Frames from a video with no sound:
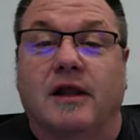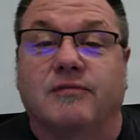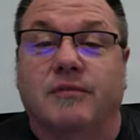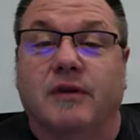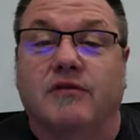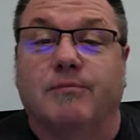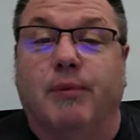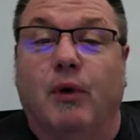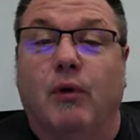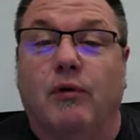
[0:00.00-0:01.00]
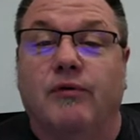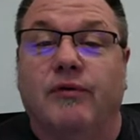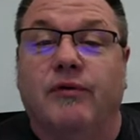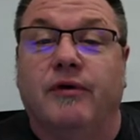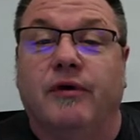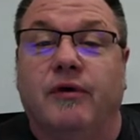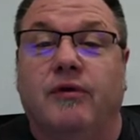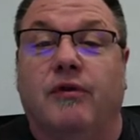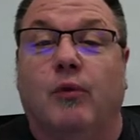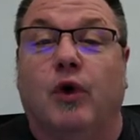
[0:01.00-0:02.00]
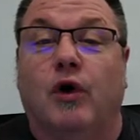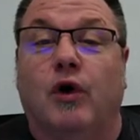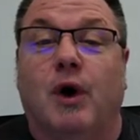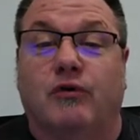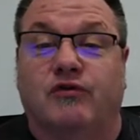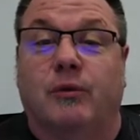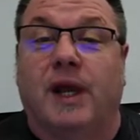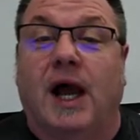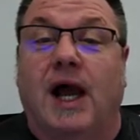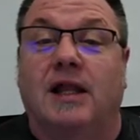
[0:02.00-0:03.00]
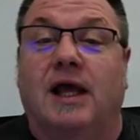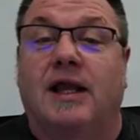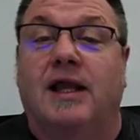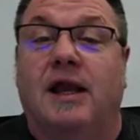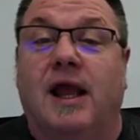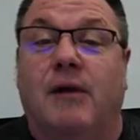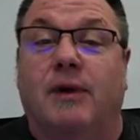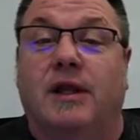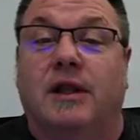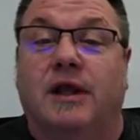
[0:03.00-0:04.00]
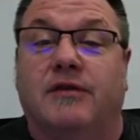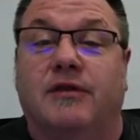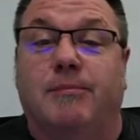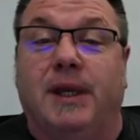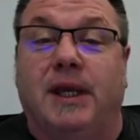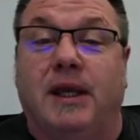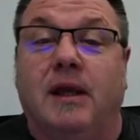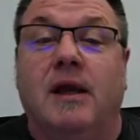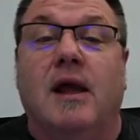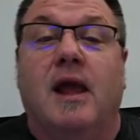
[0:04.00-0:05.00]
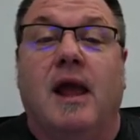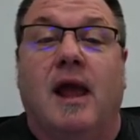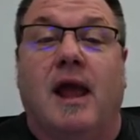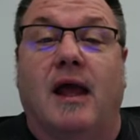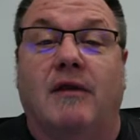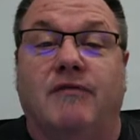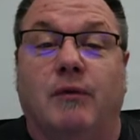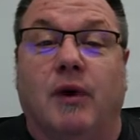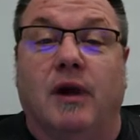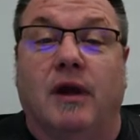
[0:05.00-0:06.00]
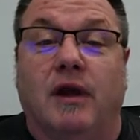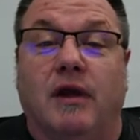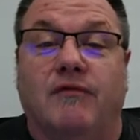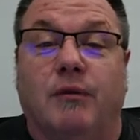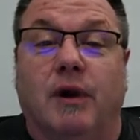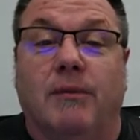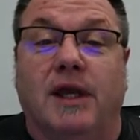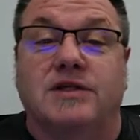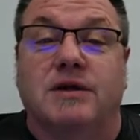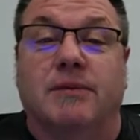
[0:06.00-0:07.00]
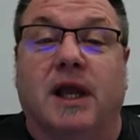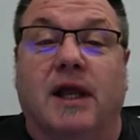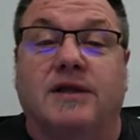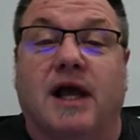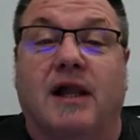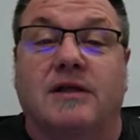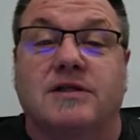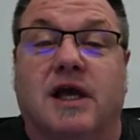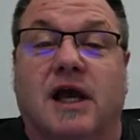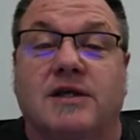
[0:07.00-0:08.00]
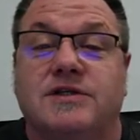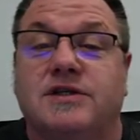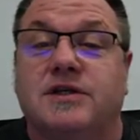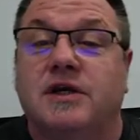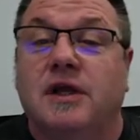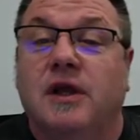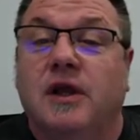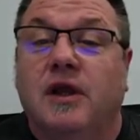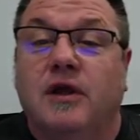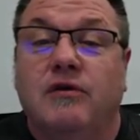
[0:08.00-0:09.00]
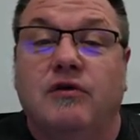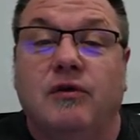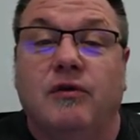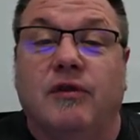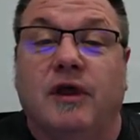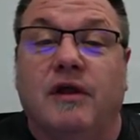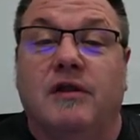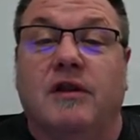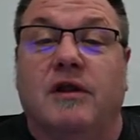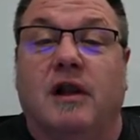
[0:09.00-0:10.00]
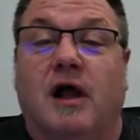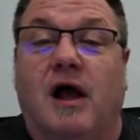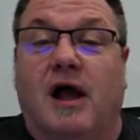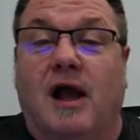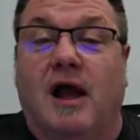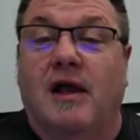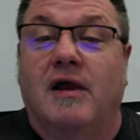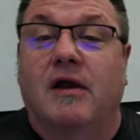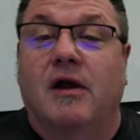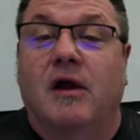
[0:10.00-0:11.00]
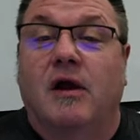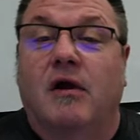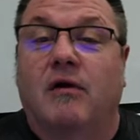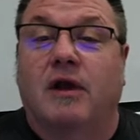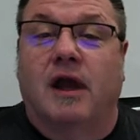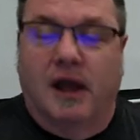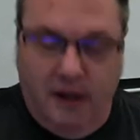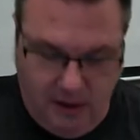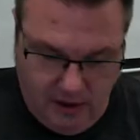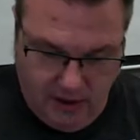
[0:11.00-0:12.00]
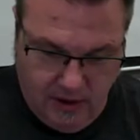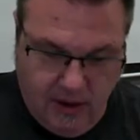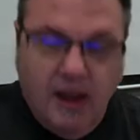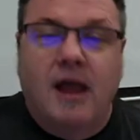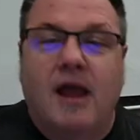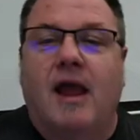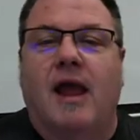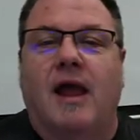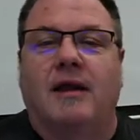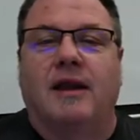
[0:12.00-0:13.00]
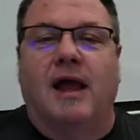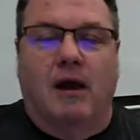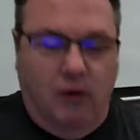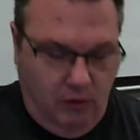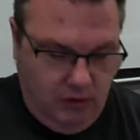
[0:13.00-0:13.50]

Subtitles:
bold the word most. So we highlight it and we click the B. And if you wanna make something italicized, you do the little I. Okay, and now